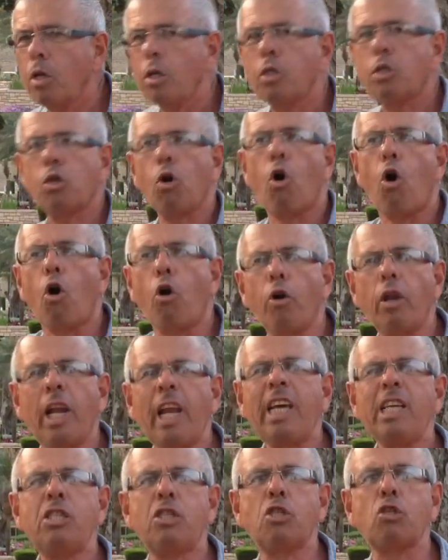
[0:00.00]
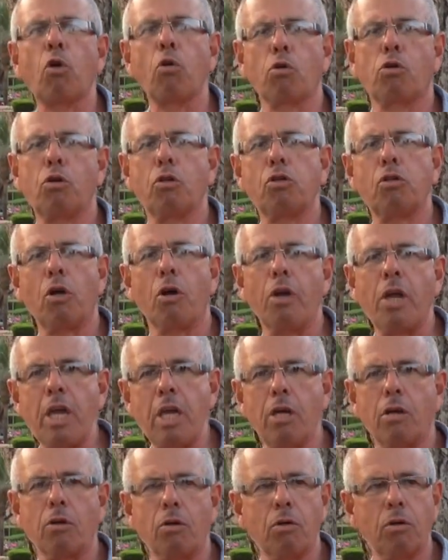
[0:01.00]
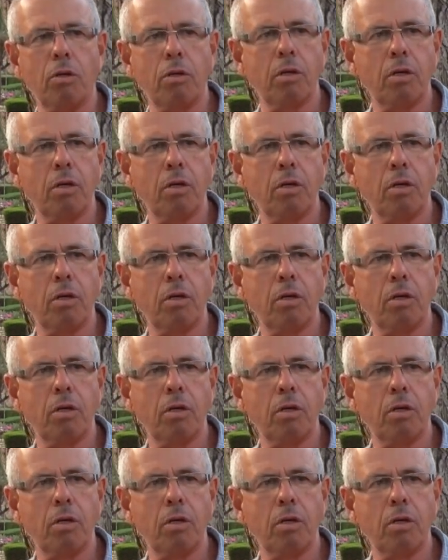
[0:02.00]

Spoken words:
So only soldiers are here.